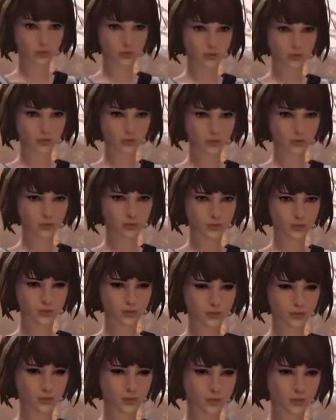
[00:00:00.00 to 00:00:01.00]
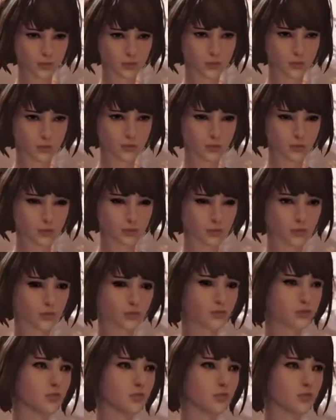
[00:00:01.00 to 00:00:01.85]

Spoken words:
(silence)